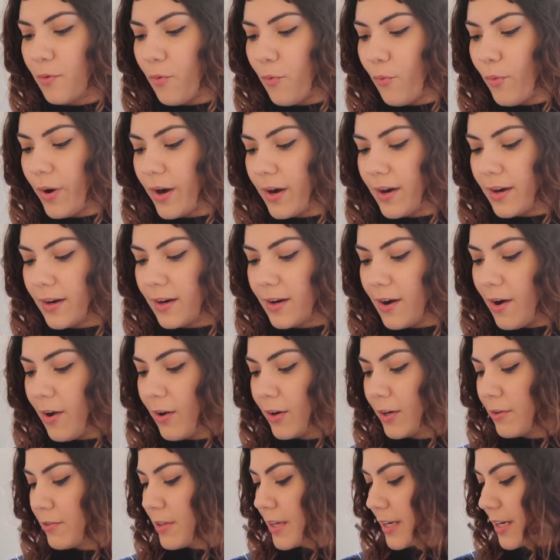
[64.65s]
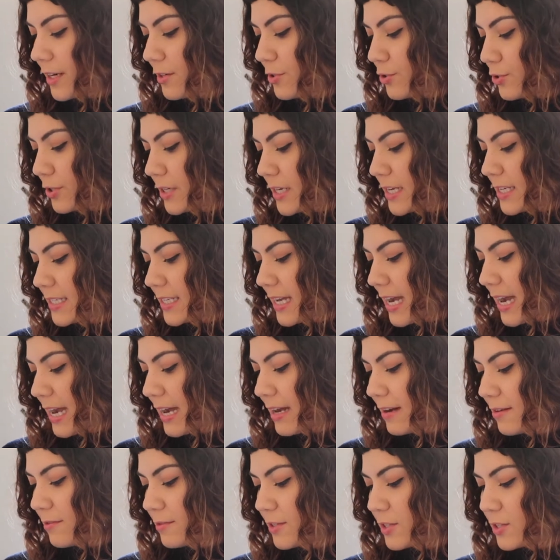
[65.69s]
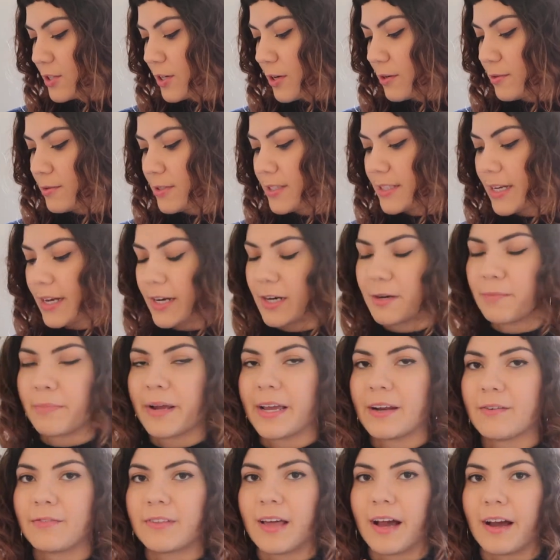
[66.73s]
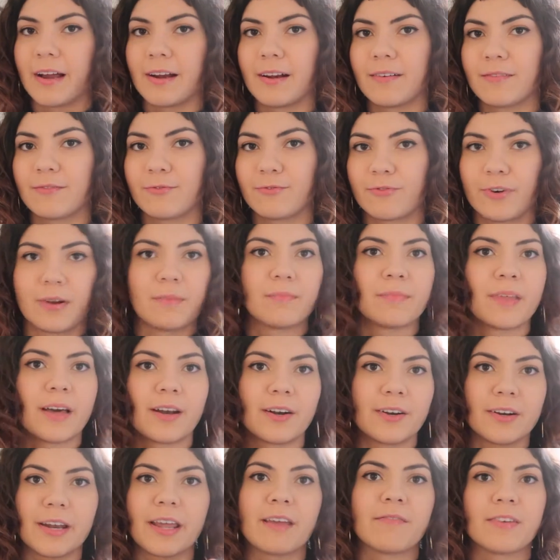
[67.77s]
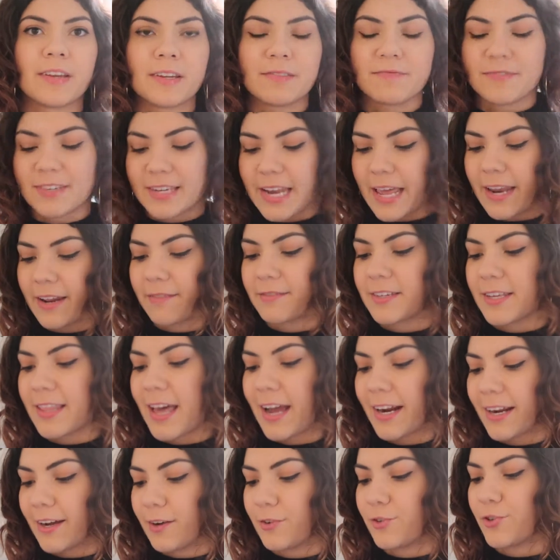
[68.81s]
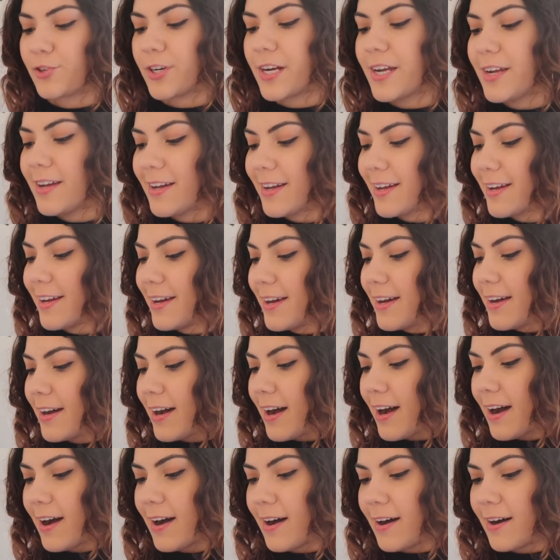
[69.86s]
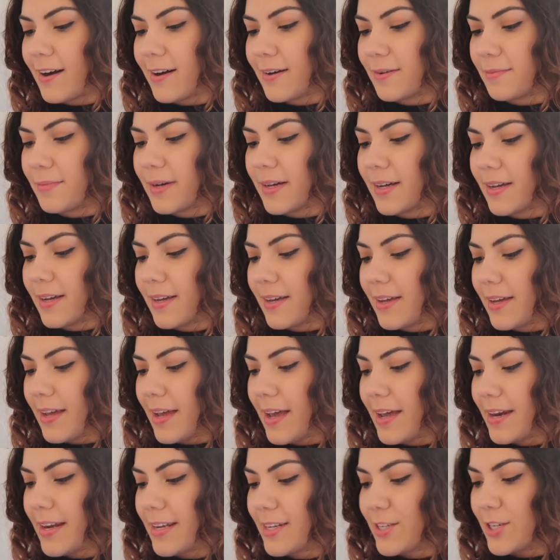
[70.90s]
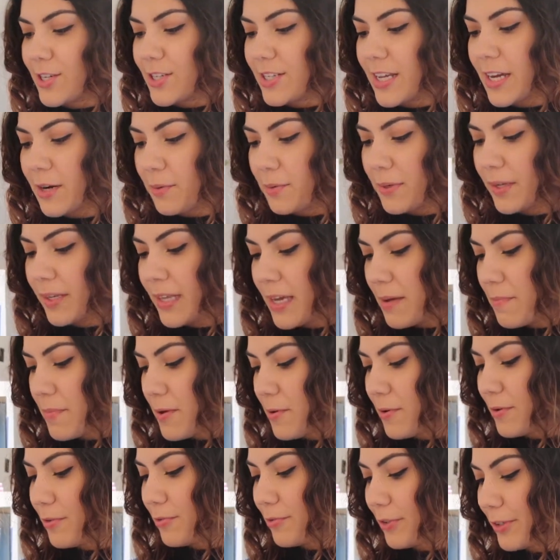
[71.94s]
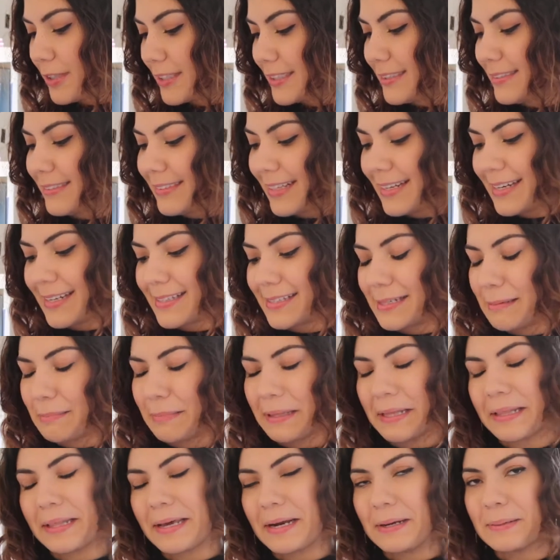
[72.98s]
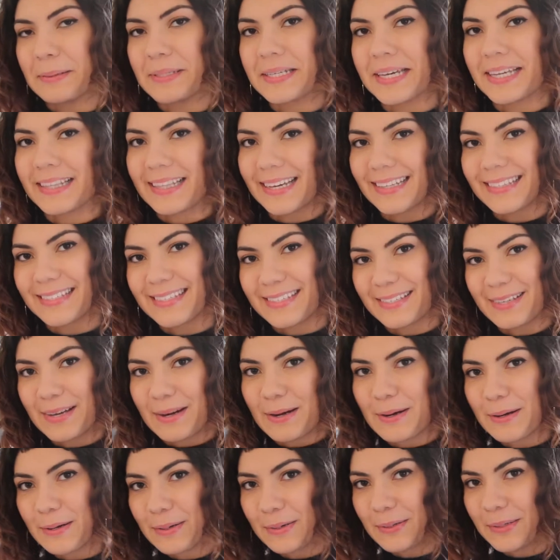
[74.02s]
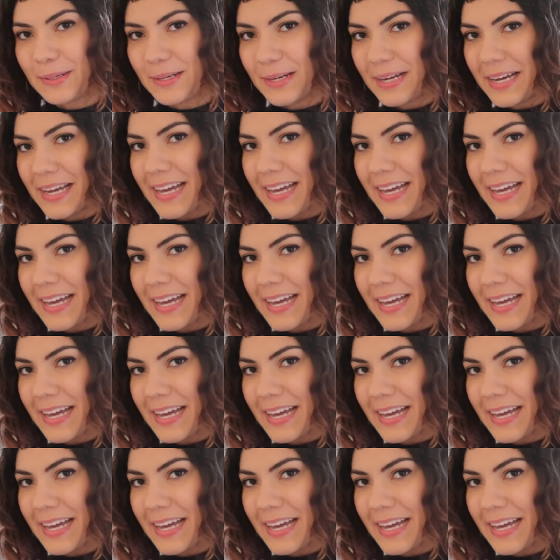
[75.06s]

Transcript: where all of the countries have stones that are made of that, that are native to that country. And it's just like really beautiful, and it's something that I was like, that's so